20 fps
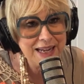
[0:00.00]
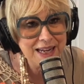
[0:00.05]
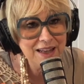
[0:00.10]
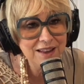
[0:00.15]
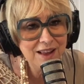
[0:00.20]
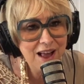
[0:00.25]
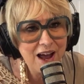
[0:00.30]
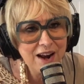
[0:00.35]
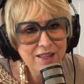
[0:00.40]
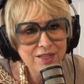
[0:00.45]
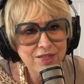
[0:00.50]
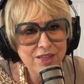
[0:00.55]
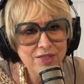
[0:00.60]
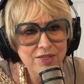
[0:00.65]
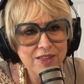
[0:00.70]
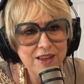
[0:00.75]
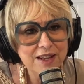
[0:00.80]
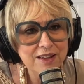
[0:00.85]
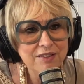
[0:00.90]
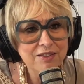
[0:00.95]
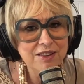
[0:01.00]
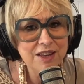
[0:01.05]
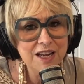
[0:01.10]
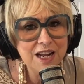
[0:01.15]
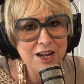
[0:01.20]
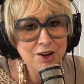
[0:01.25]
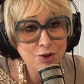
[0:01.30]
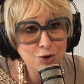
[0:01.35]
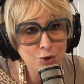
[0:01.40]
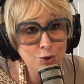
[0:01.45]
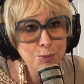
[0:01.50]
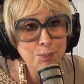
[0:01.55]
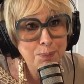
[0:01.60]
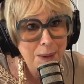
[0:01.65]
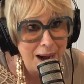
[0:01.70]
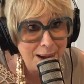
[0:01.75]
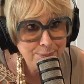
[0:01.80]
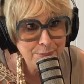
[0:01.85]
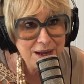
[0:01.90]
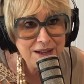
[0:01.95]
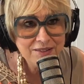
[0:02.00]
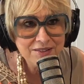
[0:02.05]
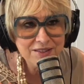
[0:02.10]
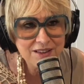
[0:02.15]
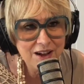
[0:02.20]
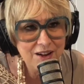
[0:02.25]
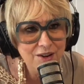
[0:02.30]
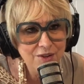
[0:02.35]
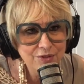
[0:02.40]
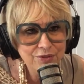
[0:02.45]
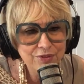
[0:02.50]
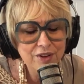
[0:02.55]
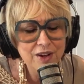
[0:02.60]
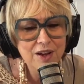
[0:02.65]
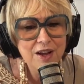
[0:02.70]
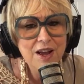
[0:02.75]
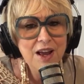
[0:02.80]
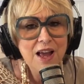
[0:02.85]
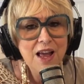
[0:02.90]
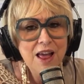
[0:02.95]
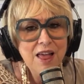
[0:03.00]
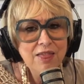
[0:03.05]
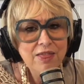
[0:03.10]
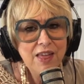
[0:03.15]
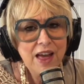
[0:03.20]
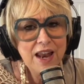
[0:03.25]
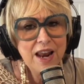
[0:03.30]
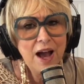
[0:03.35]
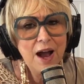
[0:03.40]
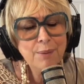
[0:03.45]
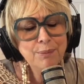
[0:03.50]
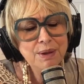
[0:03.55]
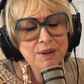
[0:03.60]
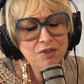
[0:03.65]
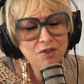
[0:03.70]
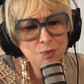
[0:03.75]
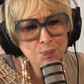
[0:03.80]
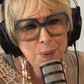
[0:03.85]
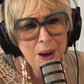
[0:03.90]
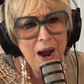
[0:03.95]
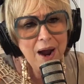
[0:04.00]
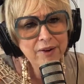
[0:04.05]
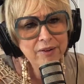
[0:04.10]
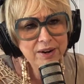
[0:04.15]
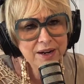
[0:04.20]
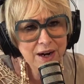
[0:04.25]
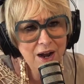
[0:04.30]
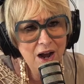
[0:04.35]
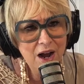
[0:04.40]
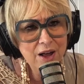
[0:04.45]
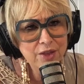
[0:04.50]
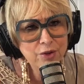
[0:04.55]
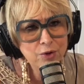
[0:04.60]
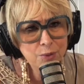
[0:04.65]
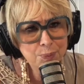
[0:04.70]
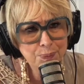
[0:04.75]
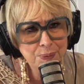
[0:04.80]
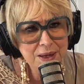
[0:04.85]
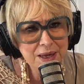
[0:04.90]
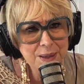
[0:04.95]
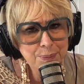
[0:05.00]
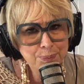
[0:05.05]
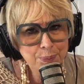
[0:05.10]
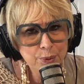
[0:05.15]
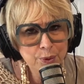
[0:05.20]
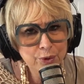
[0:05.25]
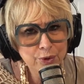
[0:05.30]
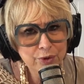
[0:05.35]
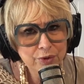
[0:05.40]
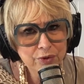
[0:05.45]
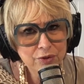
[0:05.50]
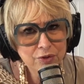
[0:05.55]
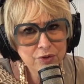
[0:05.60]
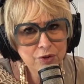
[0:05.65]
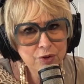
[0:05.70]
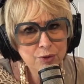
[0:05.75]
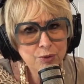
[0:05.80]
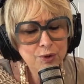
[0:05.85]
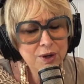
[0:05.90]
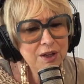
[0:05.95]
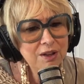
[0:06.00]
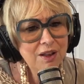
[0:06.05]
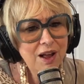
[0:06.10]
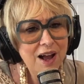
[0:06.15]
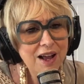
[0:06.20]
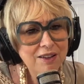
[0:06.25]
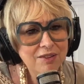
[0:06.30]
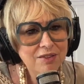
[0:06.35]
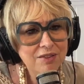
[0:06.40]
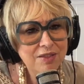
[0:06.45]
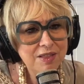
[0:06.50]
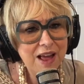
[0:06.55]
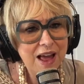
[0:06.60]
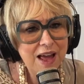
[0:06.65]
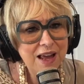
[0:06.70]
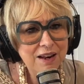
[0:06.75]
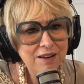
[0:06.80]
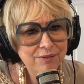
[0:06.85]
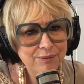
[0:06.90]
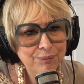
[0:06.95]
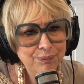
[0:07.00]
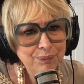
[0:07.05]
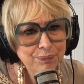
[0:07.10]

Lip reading: a lot of the things that I do by myself, that I'm inspiring other people to realize that